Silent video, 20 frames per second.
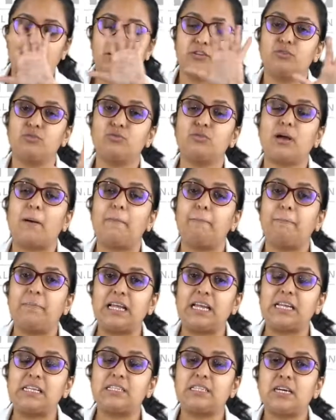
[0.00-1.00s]
to
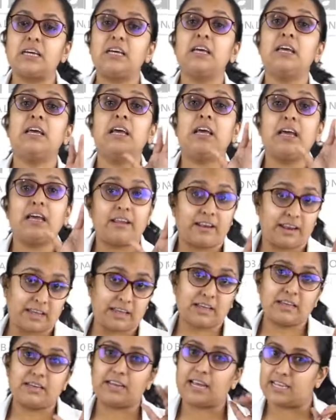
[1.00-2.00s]
complete a
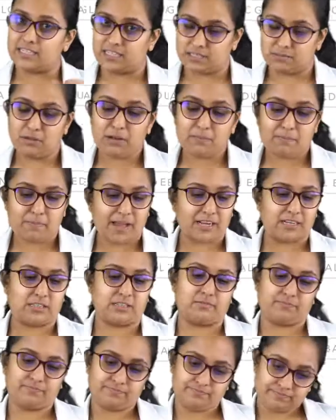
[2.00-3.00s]
recognizable
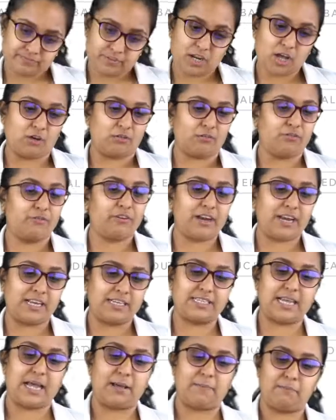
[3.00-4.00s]
pattern. Now, for
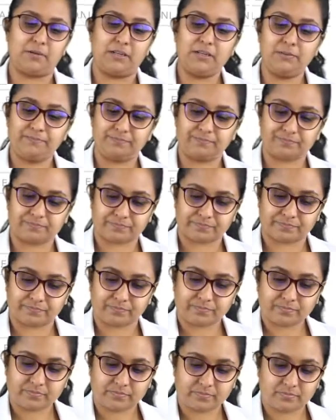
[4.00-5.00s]
example,
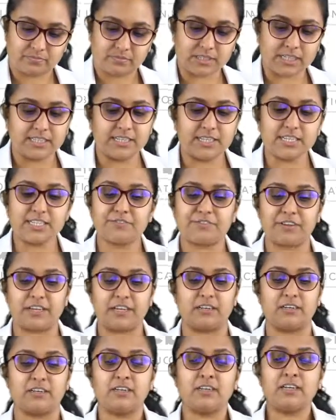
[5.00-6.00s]
this
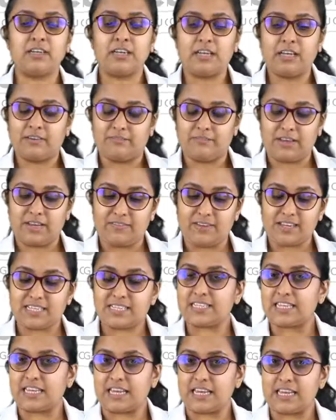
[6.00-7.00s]
figure, when we
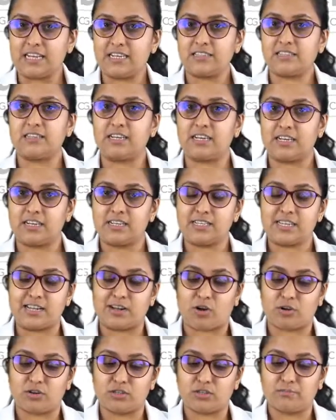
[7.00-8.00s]
see it, it is an
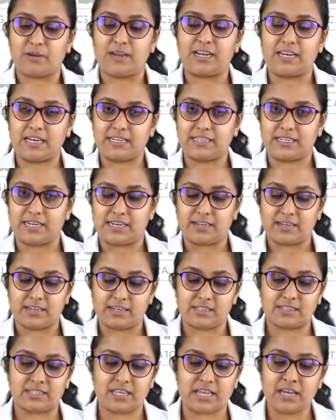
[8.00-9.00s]
automatic
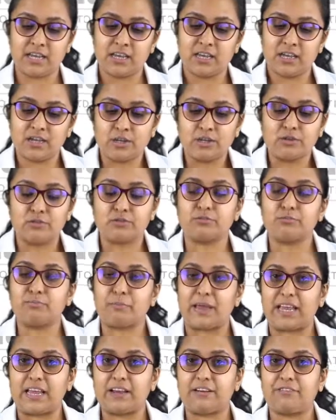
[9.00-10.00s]
tendency to
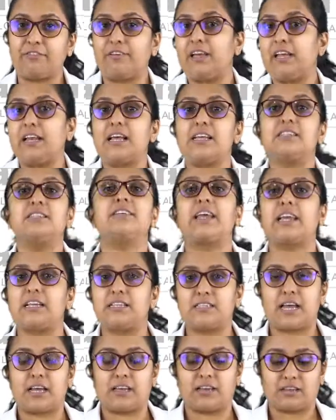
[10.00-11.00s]
make it feel as a
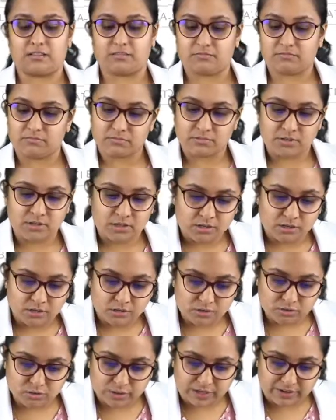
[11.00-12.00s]
rectangle.
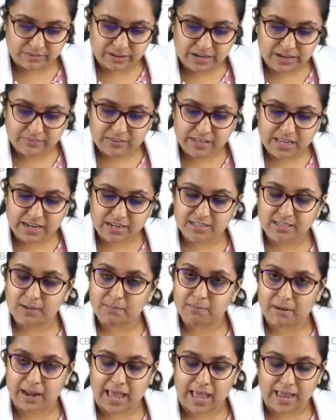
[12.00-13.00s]
So, even if there is a
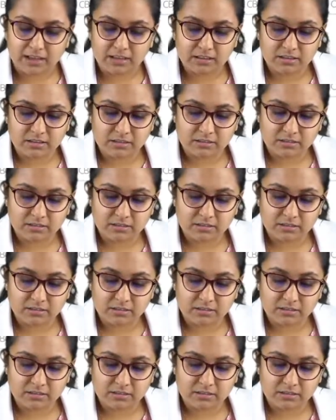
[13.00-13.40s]
blank,